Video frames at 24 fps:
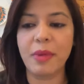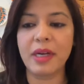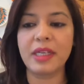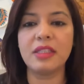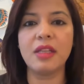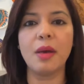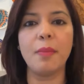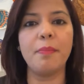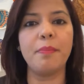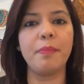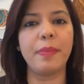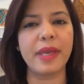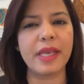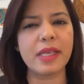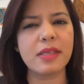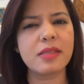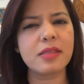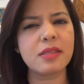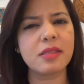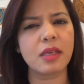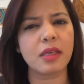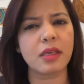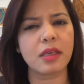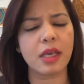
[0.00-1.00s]
But the
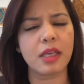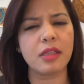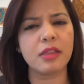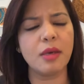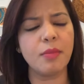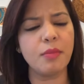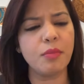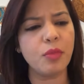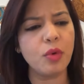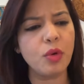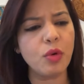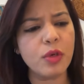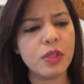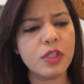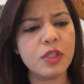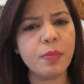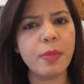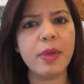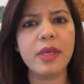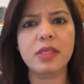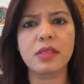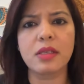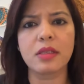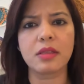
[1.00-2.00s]
basic and the
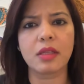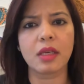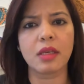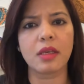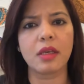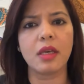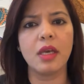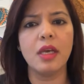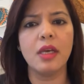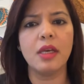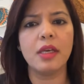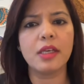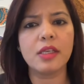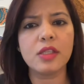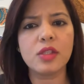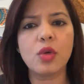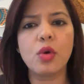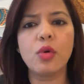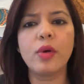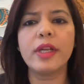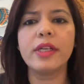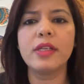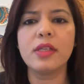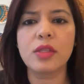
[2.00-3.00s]
most basic thing
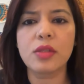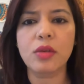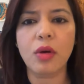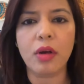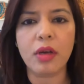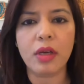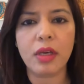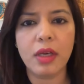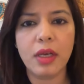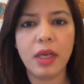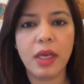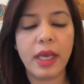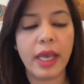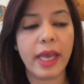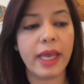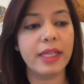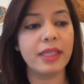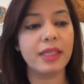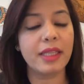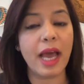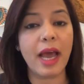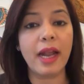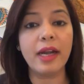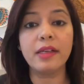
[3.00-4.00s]
is go and talk.
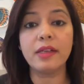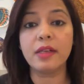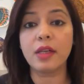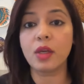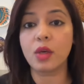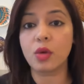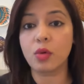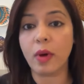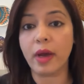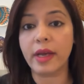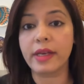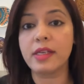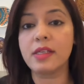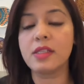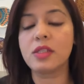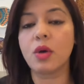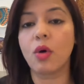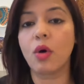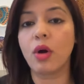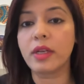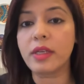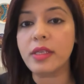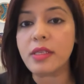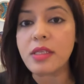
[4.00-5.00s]
And that requires
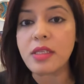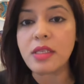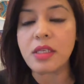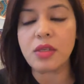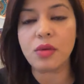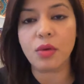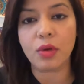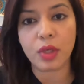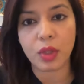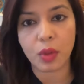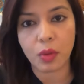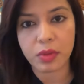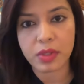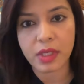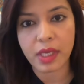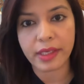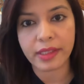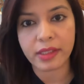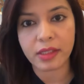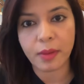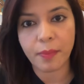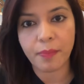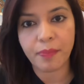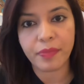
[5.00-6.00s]
honesty on your
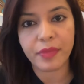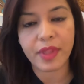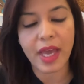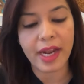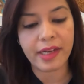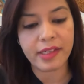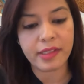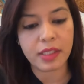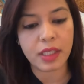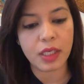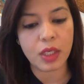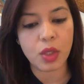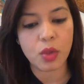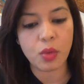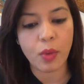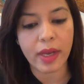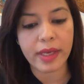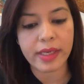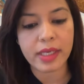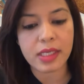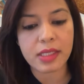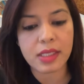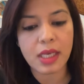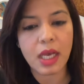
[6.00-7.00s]
side. That
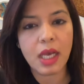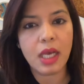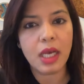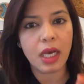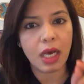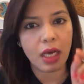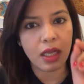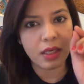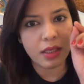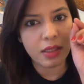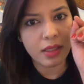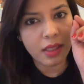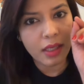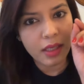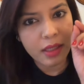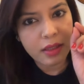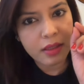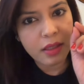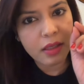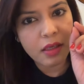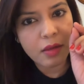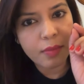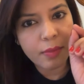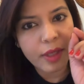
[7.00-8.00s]
requires a
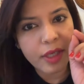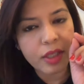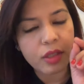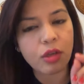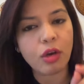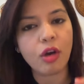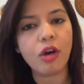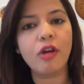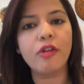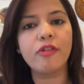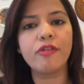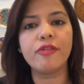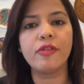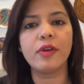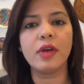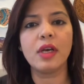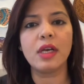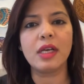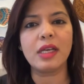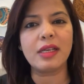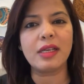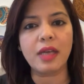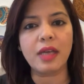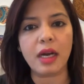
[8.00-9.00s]
little bit of
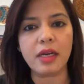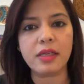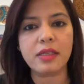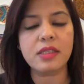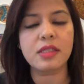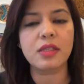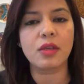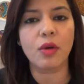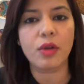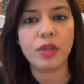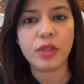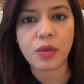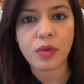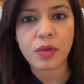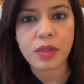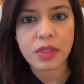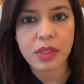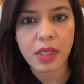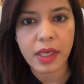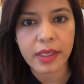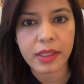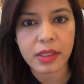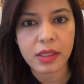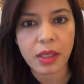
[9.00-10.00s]
guts on your
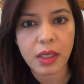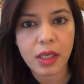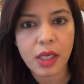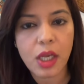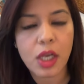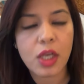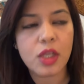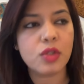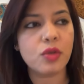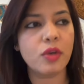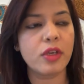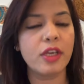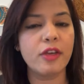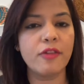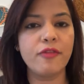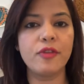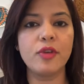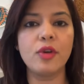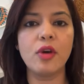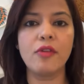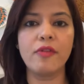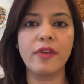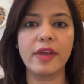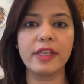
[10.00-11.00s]
side. So if
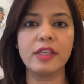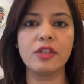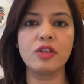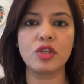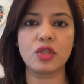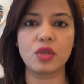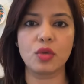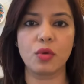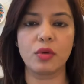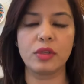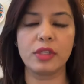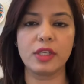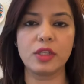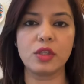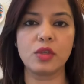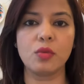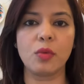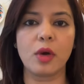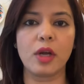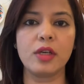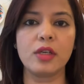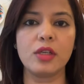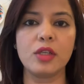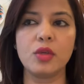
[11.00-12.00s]
you are very sure that you
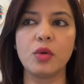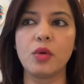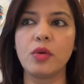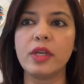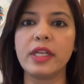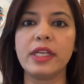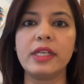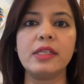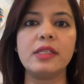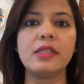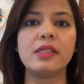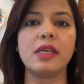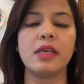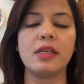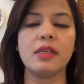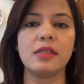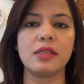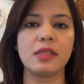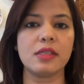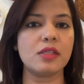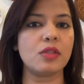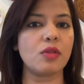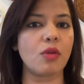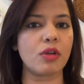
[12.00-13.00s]
want, your
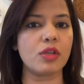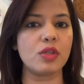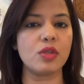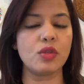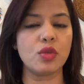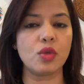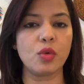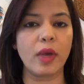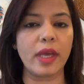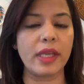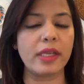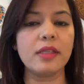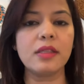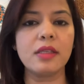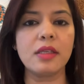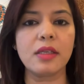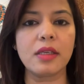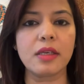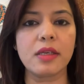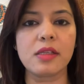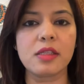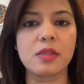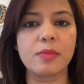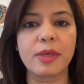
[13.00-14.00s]
intent is not to do
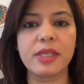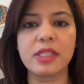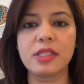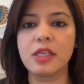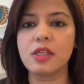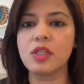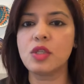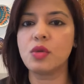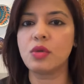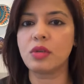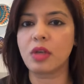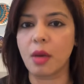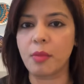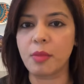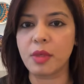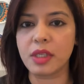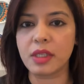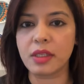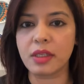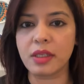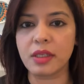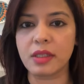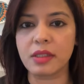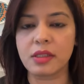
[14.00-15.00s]
anything else but just to
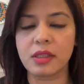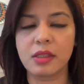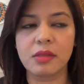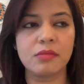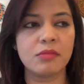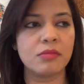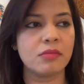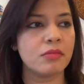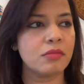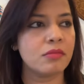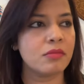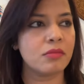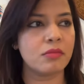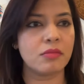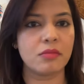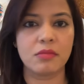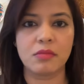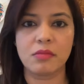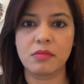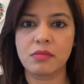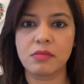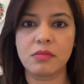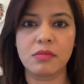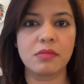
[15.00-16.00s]
communicate,
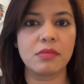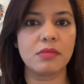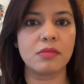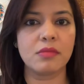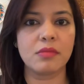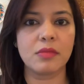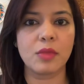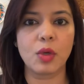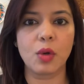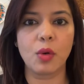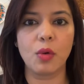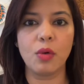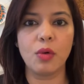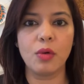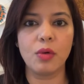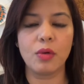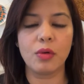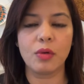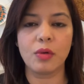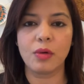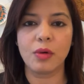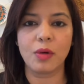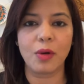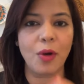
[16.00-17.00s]
go,
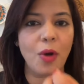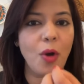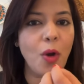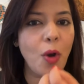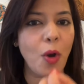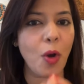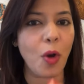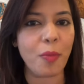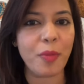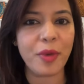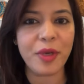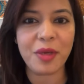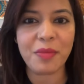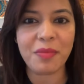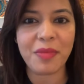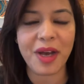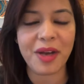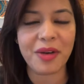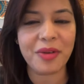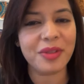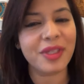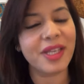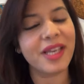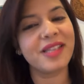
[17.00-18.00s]
open your
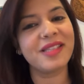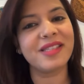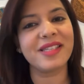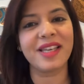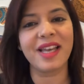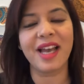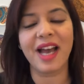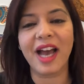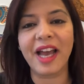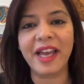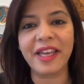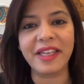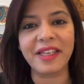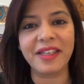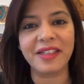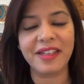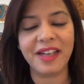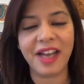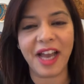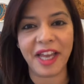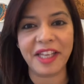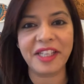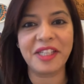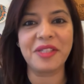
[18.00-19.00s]
mouth and say, hi,
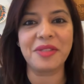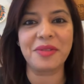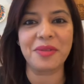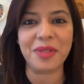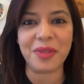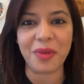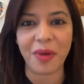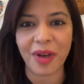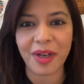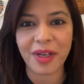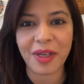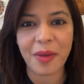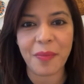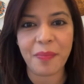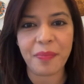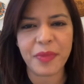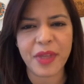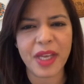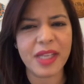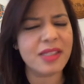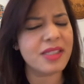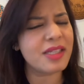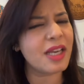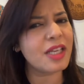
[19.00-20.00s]
I need to talk.
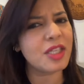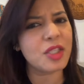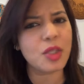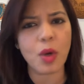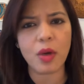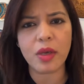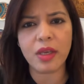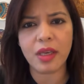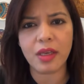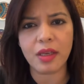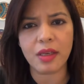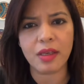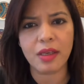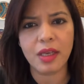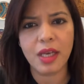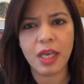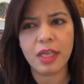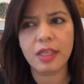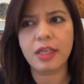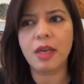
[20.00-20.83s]
And start talking.